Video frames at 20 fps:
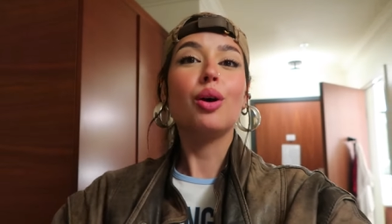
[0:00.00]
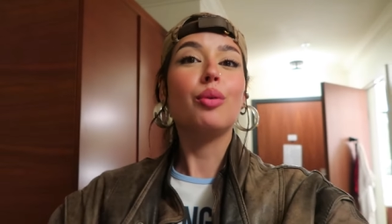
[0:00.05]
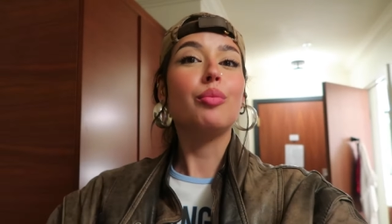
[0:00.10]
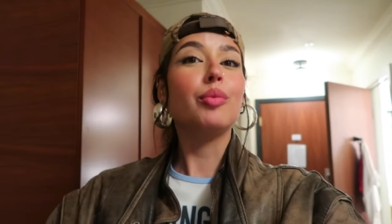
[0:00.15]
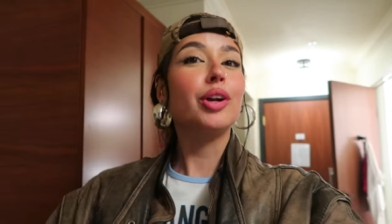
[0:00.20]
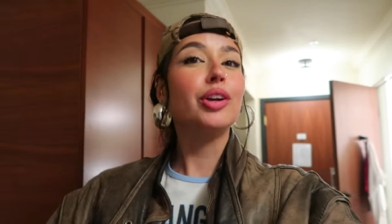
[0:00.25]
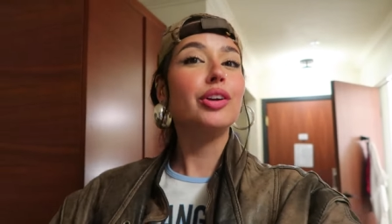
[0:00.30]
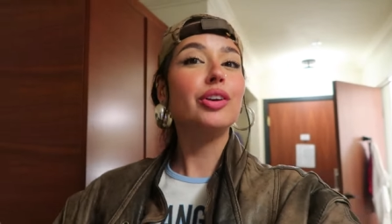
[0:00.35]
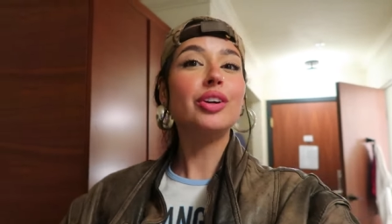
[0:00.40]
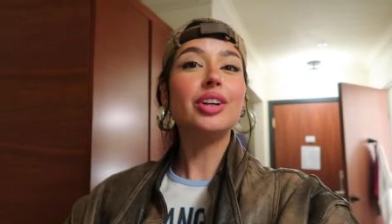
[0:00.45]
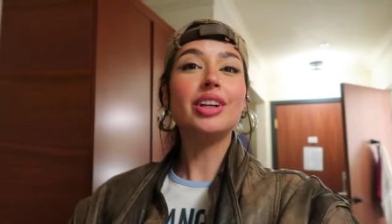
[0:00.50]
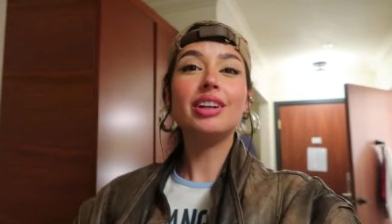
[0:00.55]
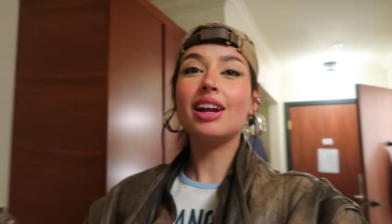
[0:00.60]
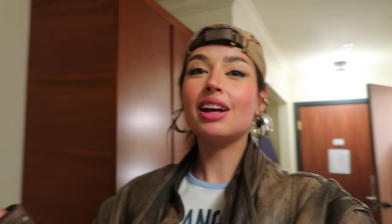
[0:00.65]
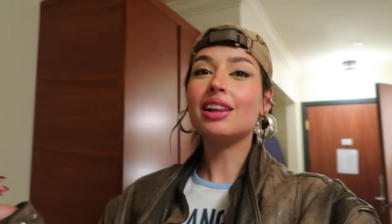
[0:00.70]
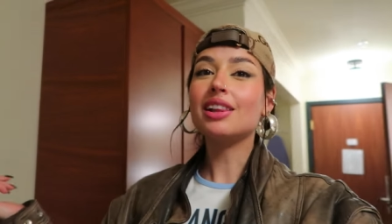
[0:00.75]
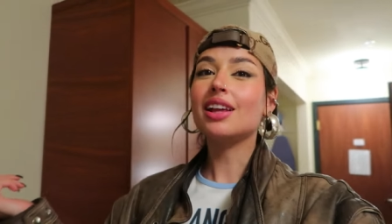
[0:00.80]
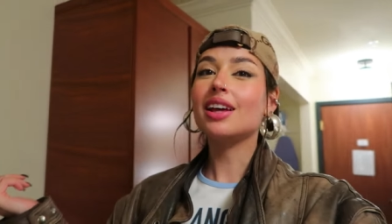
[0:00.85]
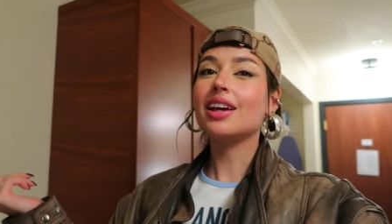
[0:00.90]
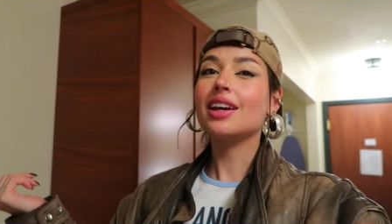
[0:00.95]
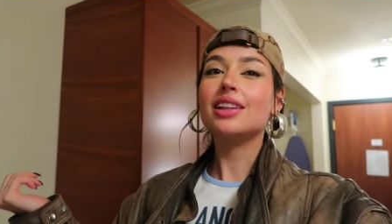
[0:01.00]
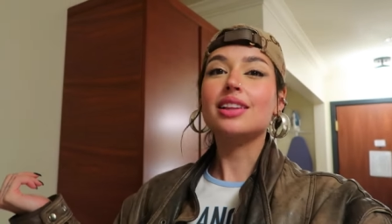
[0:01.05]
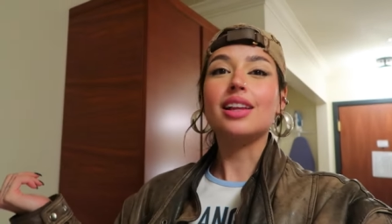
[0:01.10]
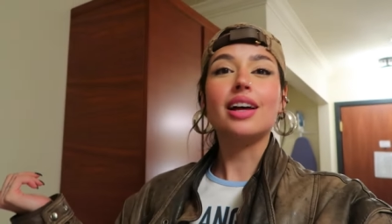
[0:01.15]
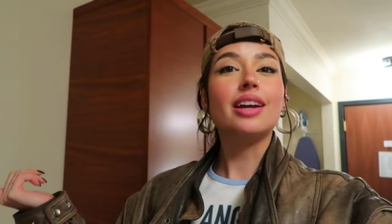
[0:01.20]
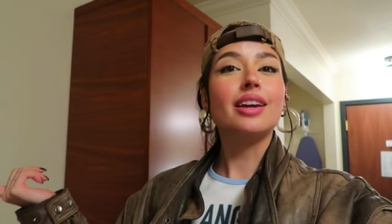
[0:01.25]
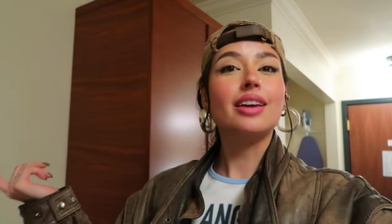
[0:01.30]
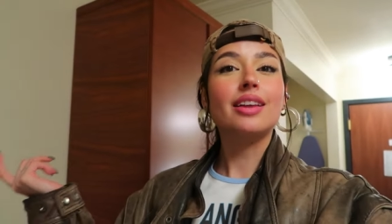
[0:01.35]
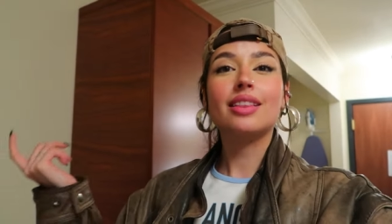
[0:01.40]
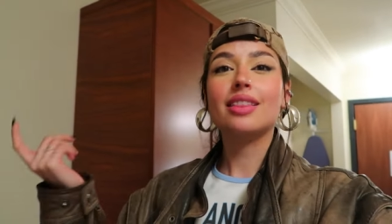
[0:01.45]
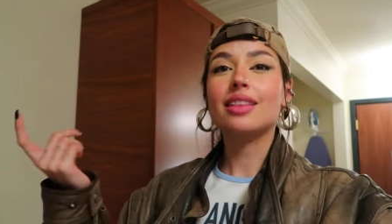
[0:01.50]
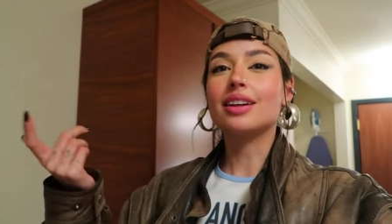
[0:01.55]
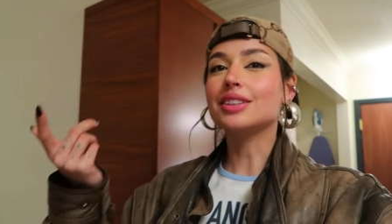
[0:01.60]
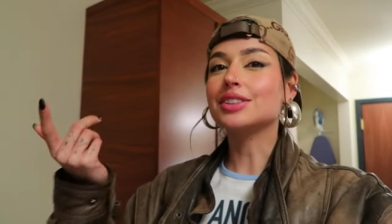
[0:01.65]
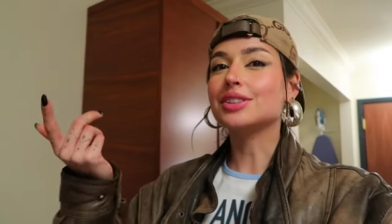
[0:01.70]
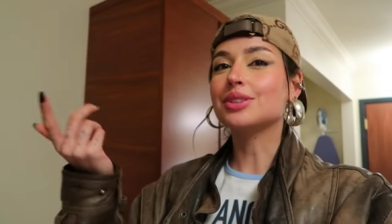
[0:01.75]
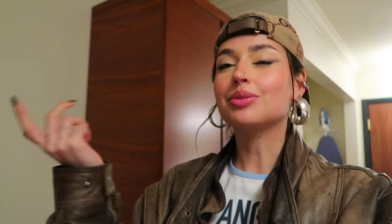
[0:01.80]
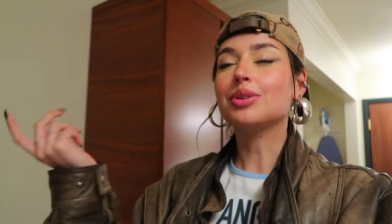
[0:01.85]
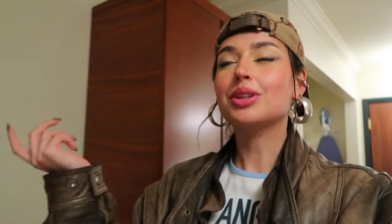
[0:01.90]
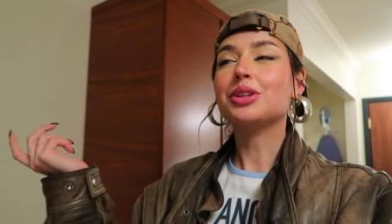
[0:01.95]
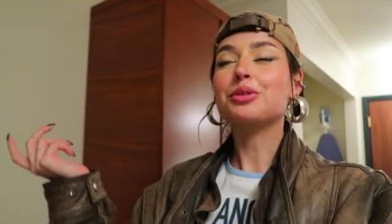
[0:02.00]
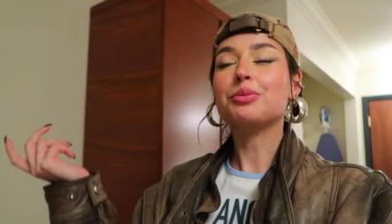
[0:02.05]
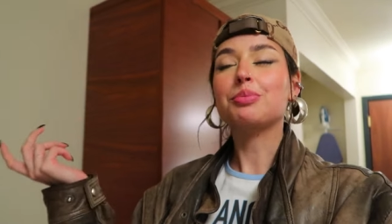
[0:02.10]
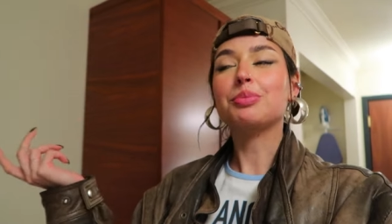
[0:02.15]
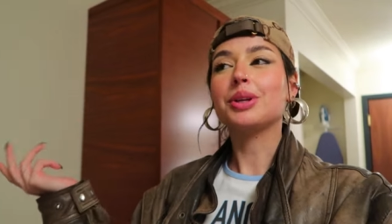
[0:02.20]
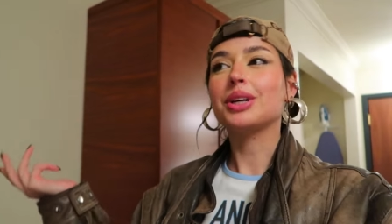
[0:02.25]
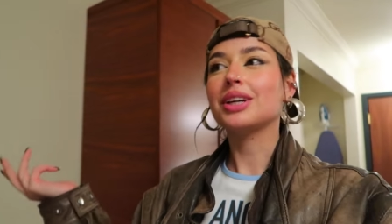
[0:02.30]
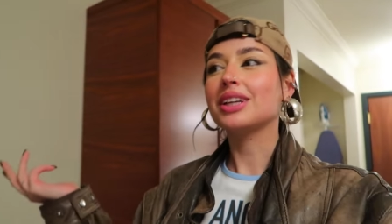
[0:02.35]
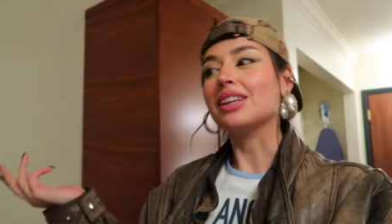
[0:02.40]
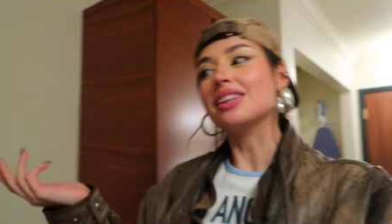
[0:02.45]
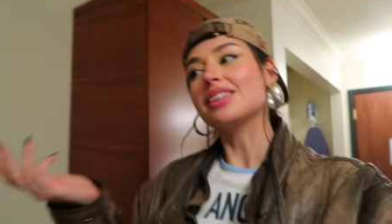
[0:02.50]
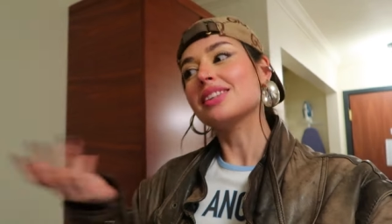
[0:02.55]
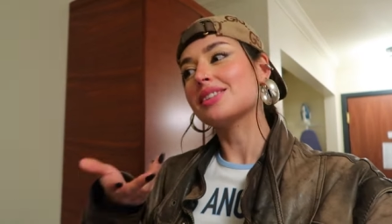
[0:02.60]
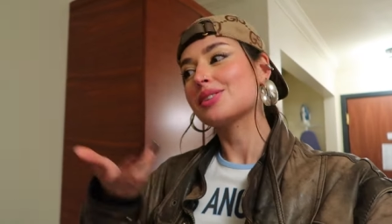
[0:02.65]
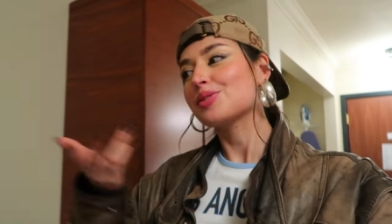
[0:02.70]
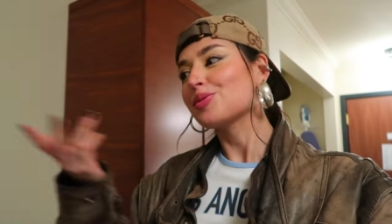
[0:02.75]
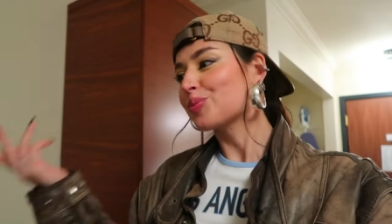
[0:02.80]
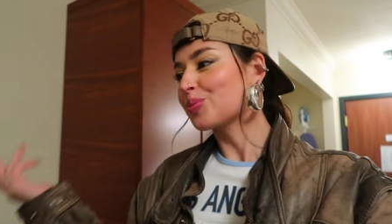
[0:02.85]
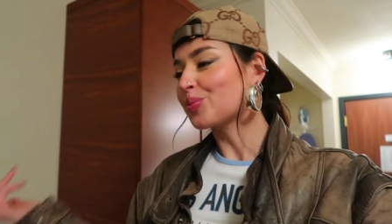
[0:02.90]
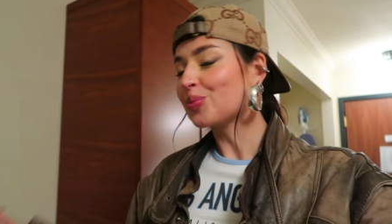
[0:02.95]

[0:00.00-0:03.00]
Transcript: When you're in LA, like, there's some other place